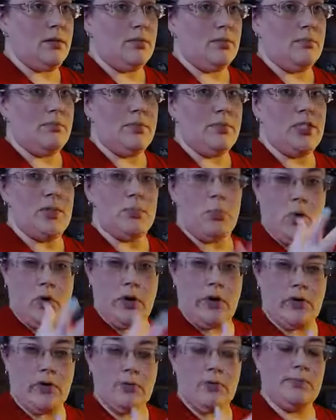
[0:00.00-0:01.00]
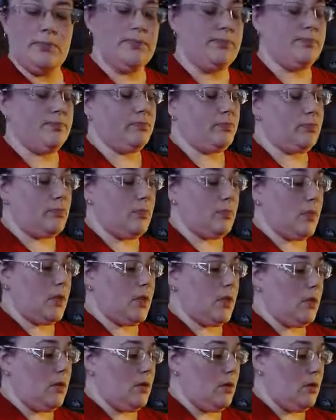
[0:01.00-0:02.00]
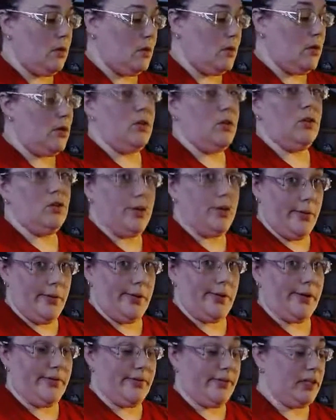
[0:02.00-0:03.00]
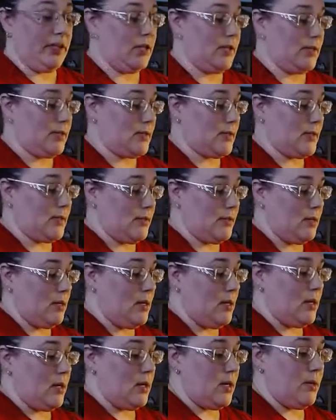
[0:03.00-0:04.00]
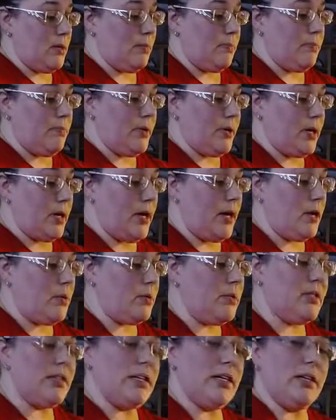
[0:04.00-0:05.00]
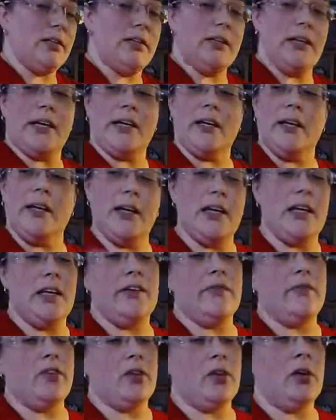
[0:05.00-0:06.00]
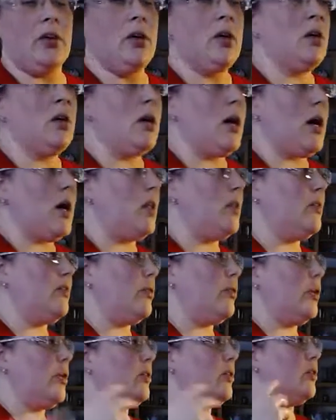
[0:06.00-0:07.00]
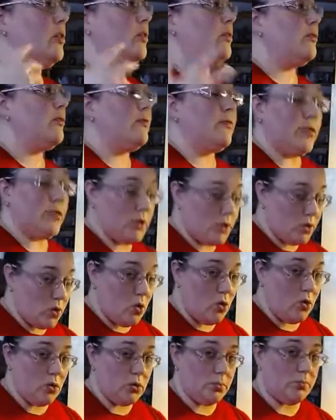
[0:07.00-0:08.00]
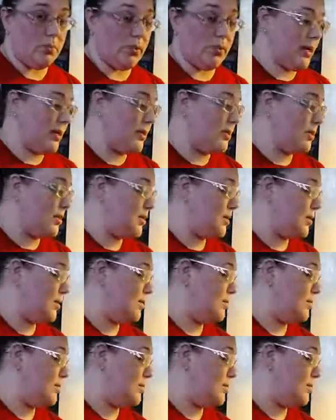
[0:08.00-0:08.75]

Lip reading: spoil. You'll know it if it does. But I always get like, and even olive oil, first cold pressed.